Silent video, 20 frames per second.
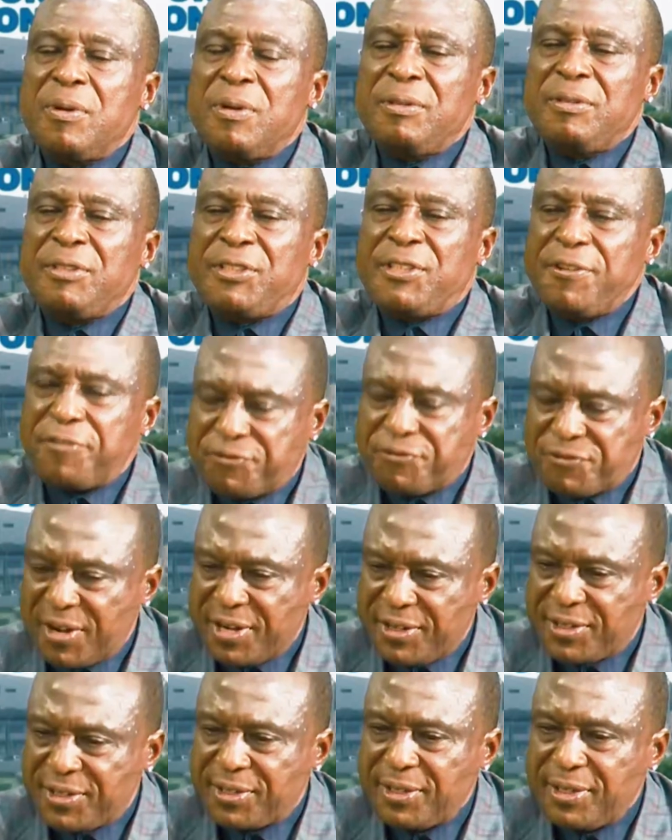
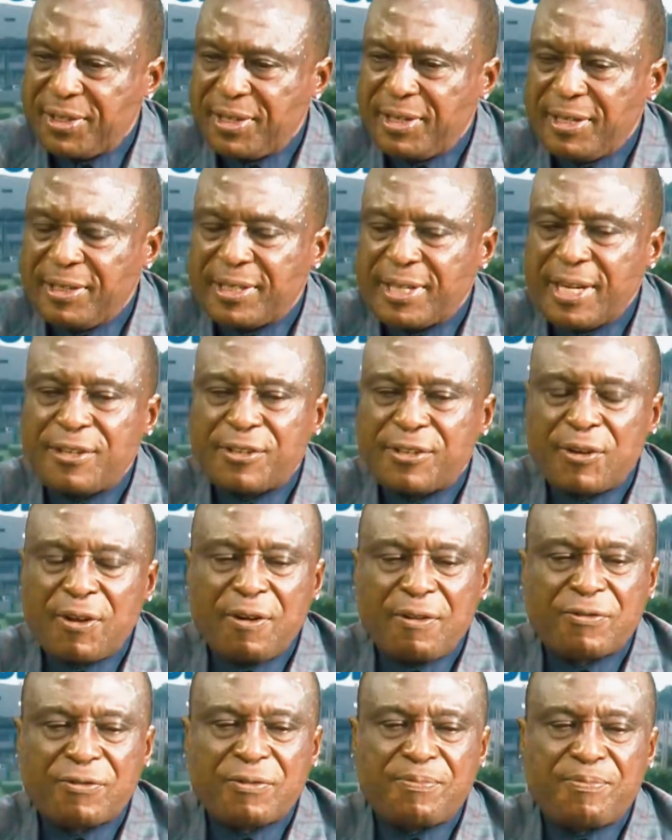difference in terms
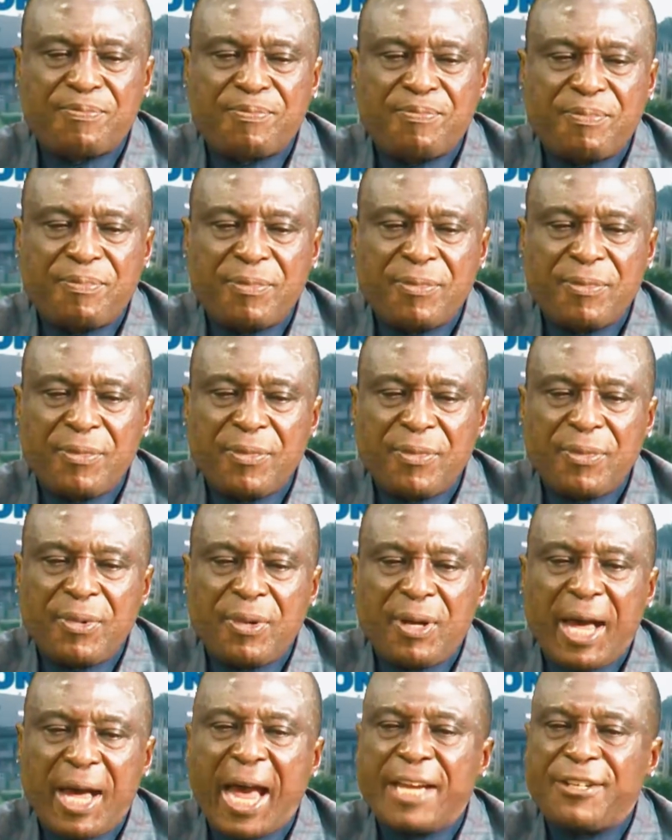of
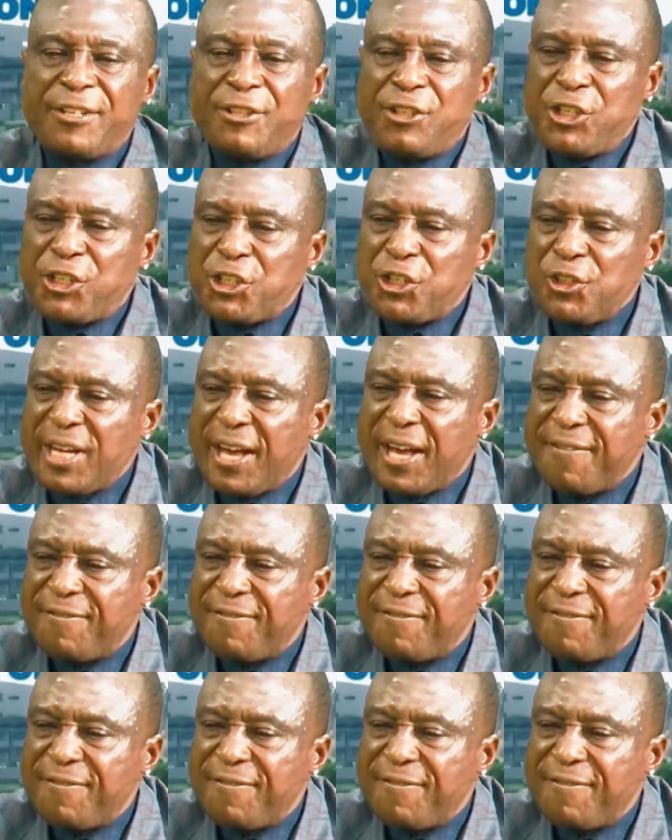additional